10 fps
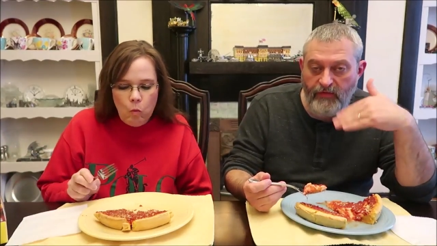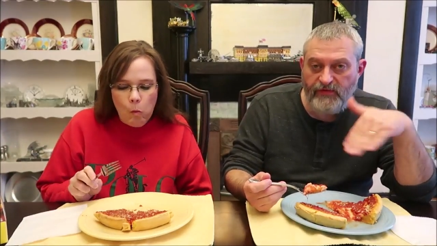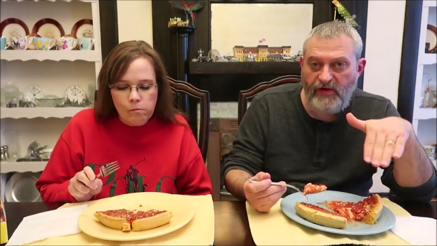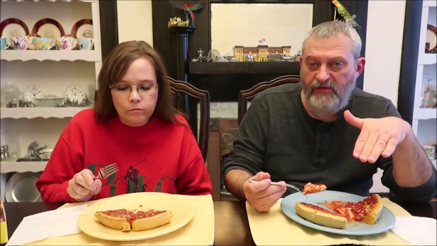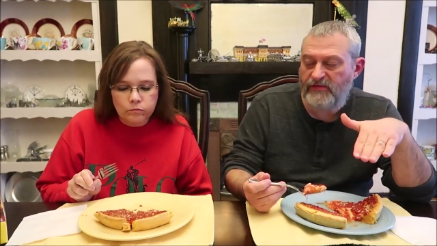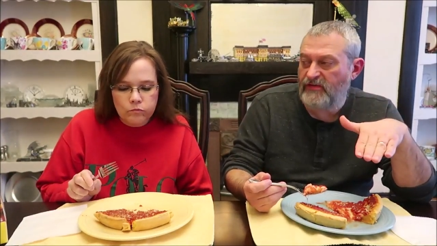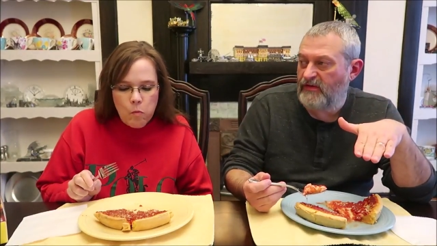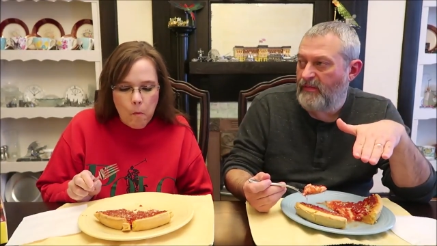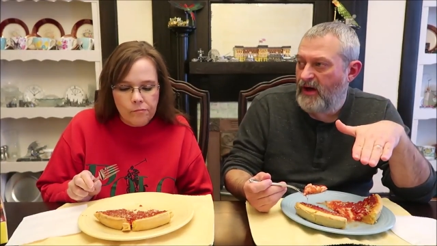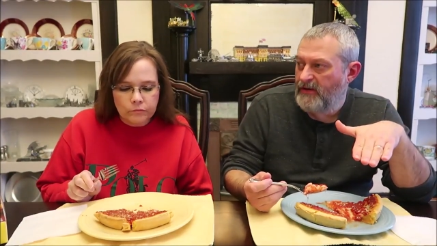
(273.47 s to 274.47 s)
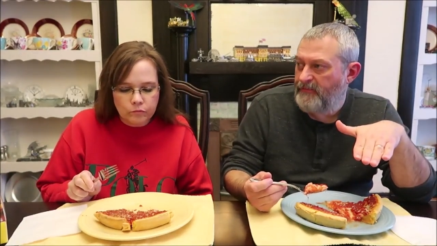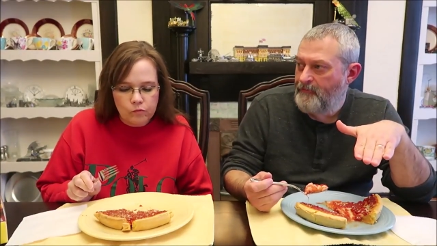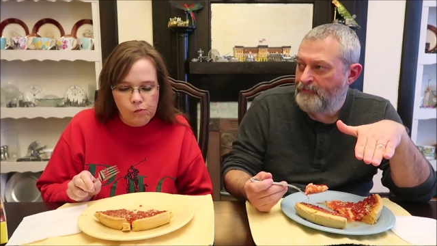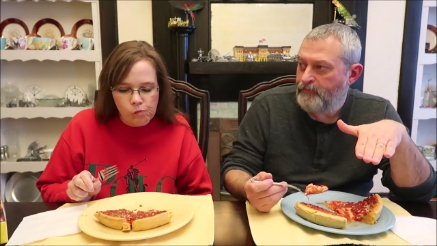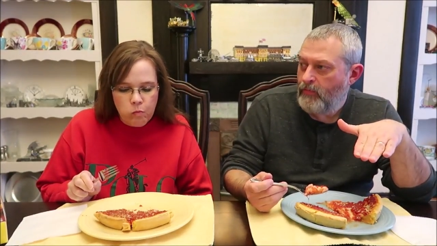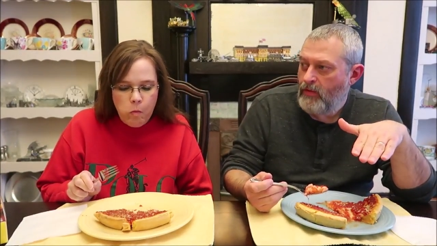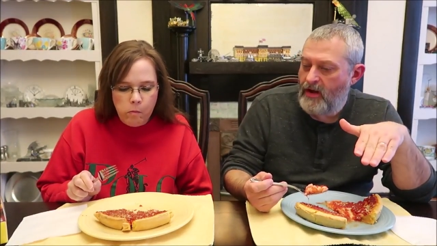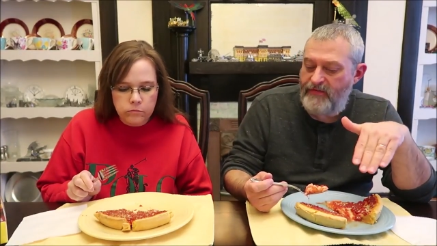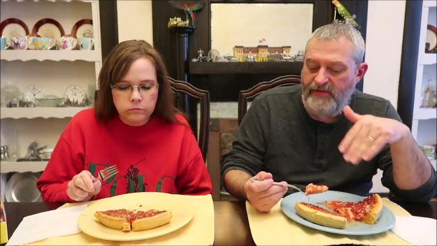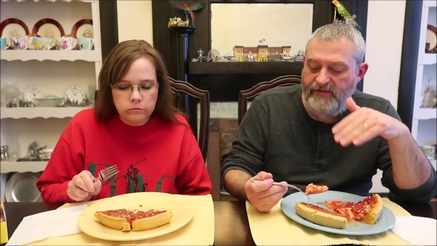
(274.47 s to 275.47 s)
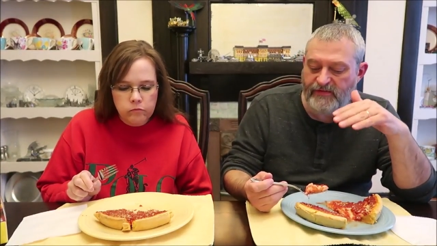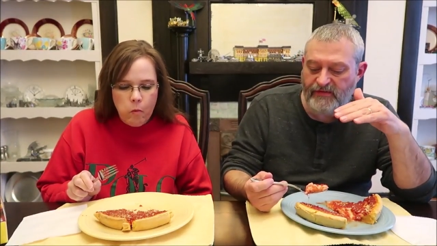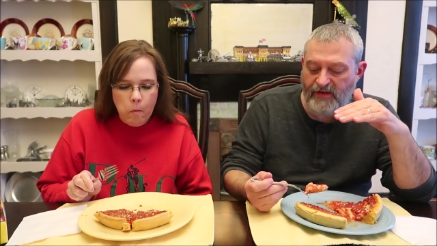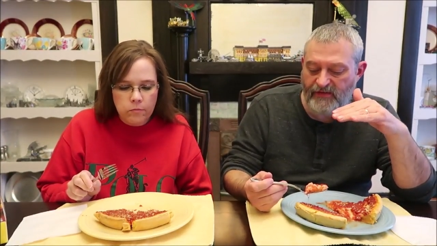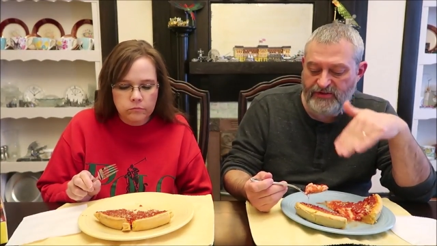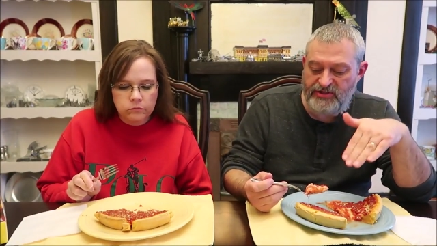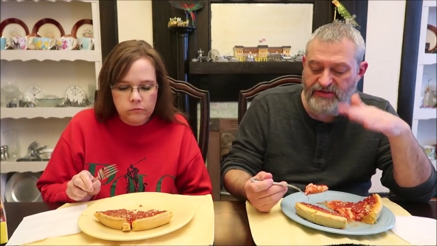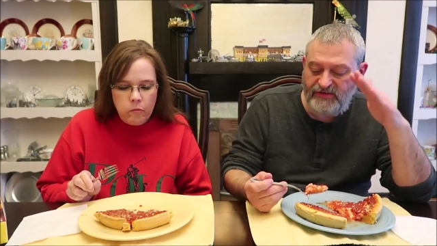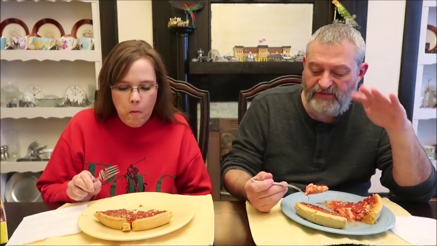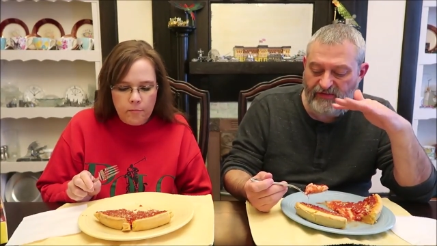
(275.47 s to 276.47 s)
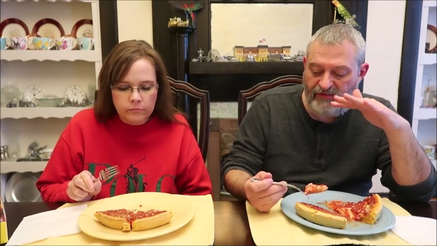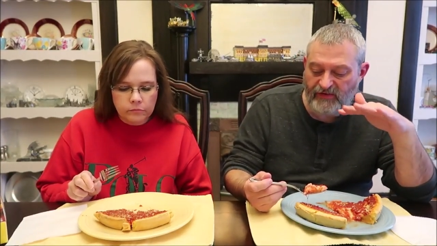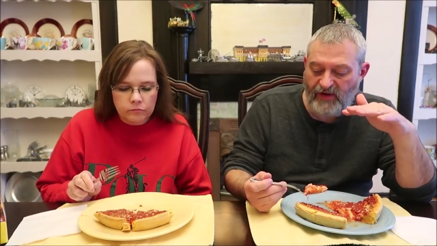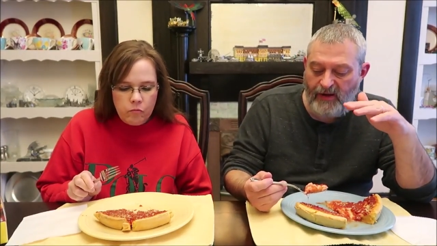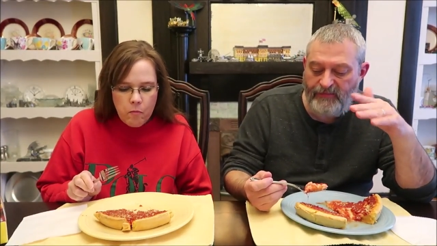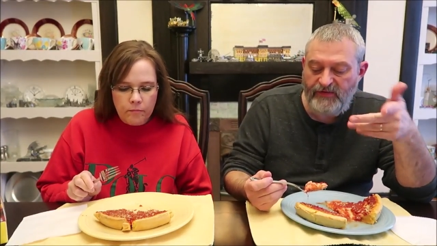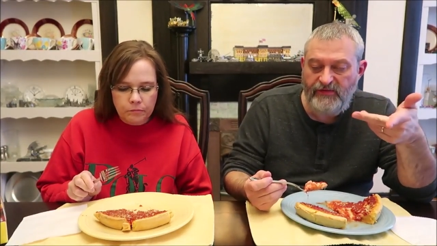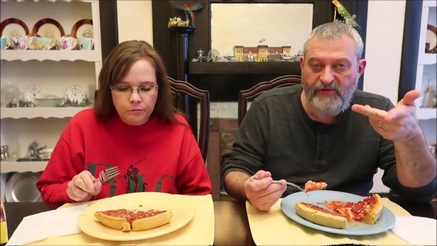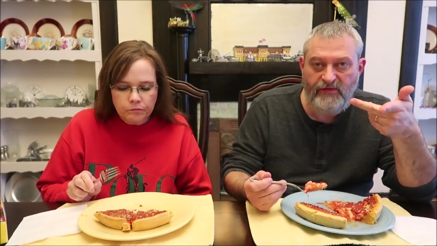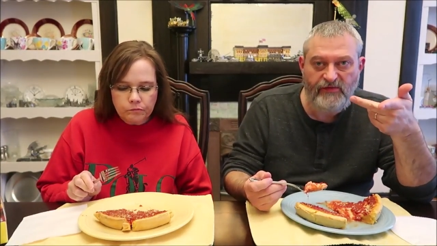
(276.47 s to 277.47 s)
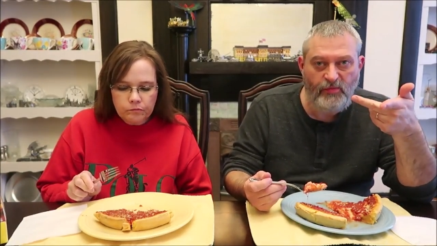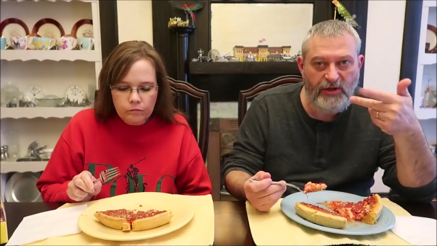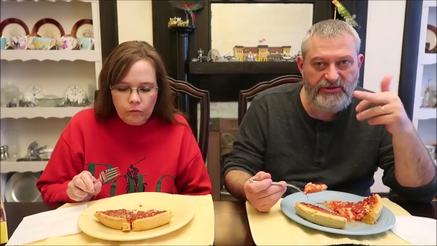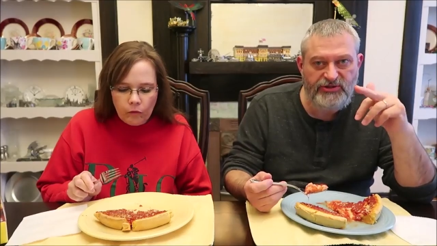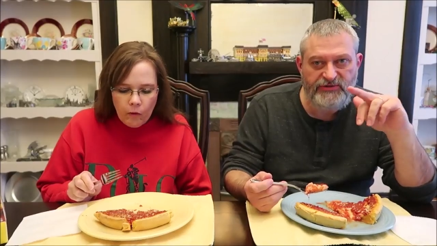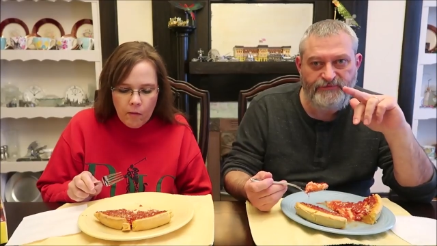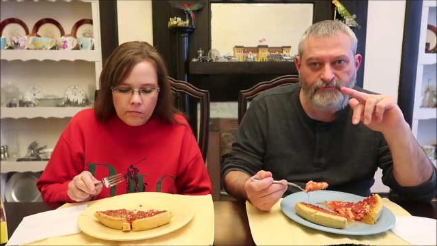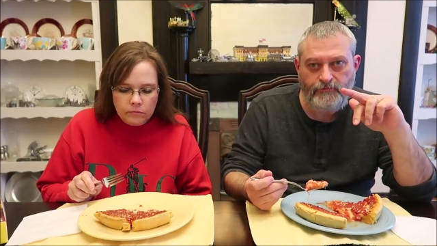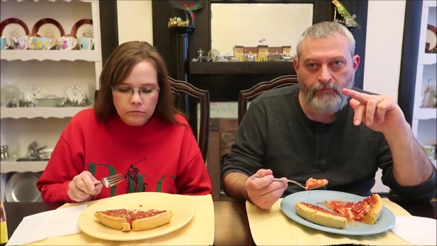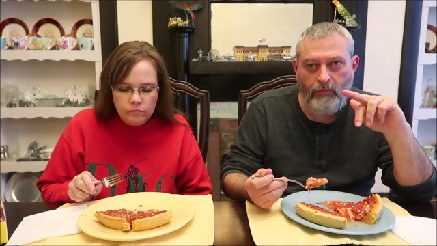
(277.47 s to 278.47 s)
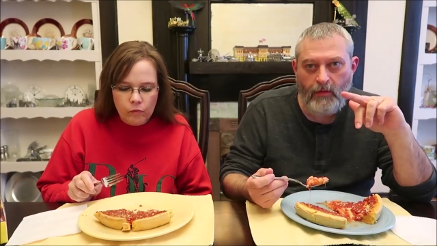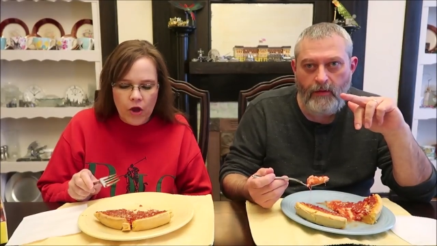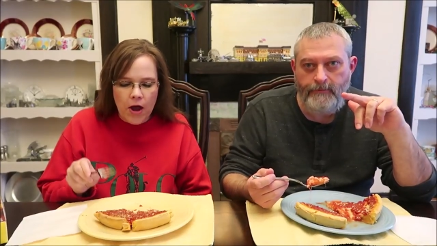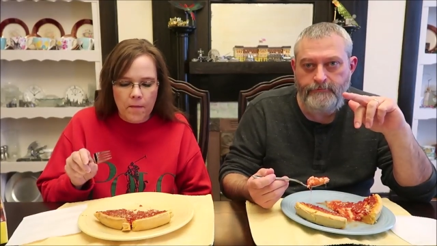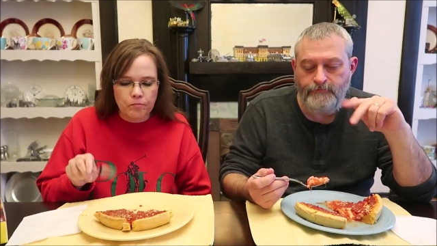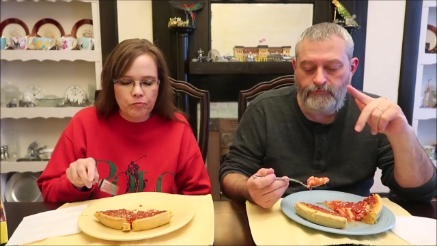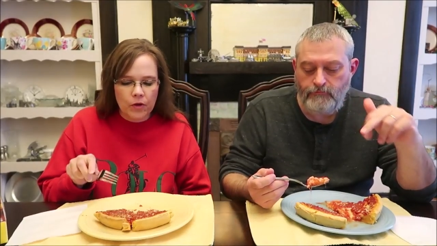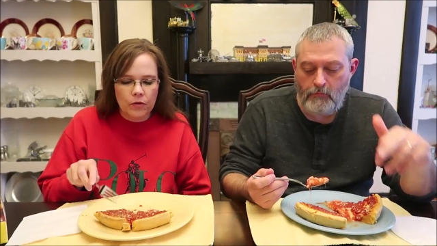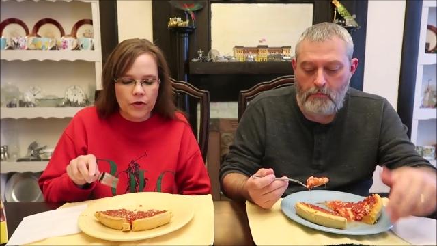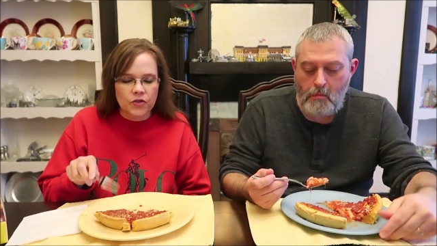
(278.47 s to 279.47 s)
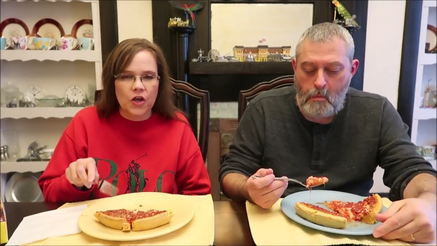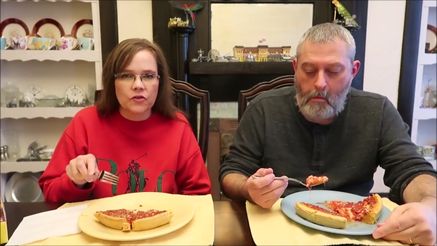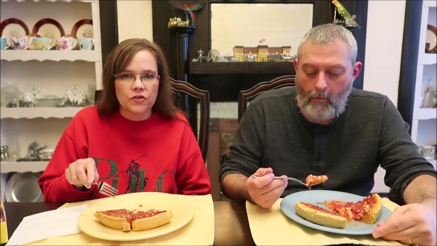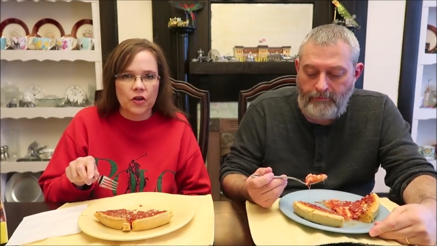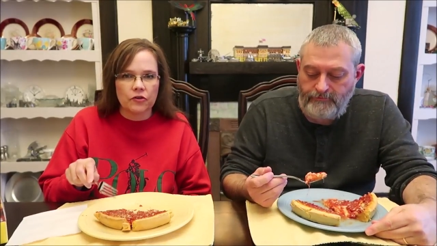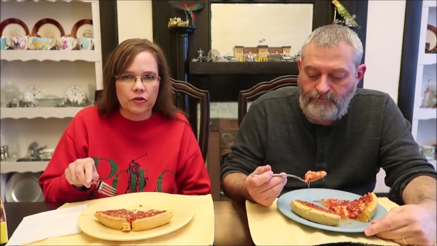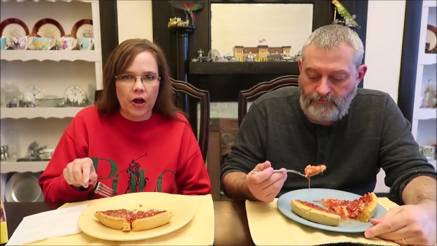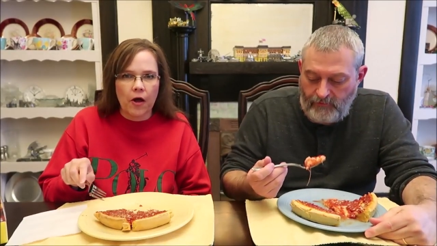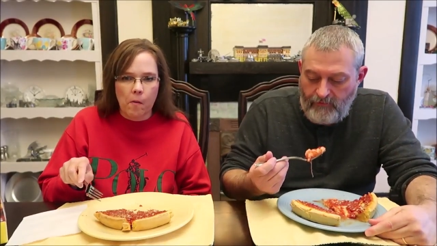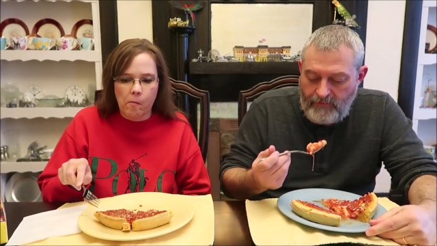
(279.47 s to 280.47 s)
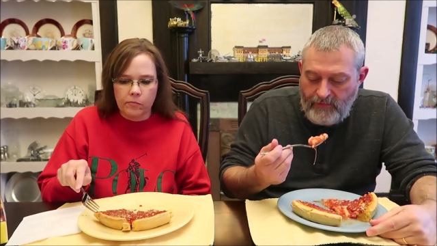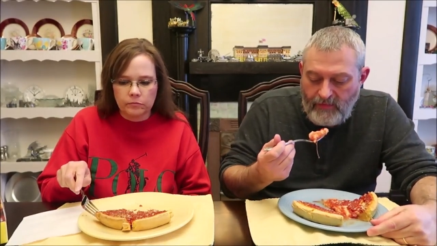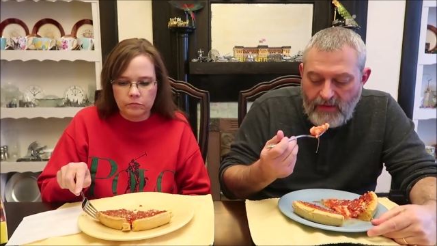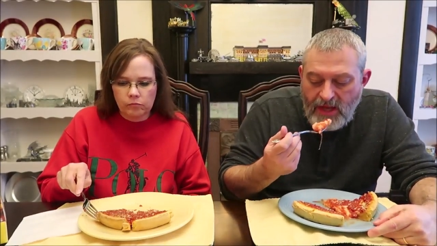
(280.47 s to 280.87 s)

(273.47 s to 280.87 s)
Speaker 1: the sauce is in the bottom, mm -hmm. and this and the cheese themselves on top. This is the switch.
Speaker 2: Yeah, the sauce is on the top. Mm -hmm.